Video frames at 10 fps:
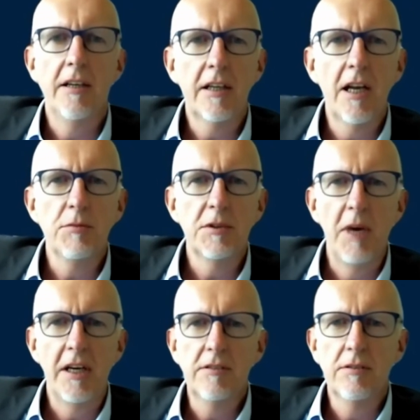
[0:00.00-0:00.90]
And it comes
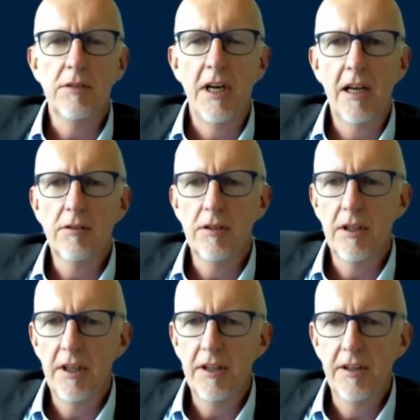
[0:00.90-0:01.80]
back to an
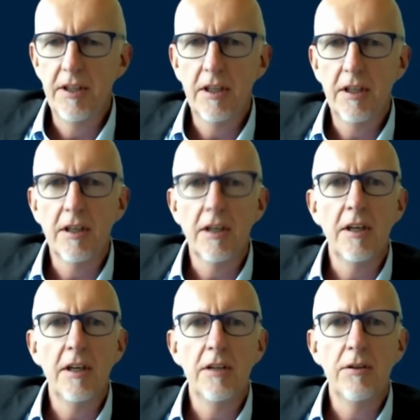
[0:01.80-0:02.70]
angle that I think
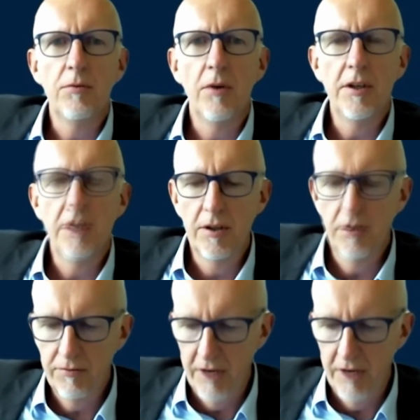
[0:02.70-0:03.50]
either Rodney or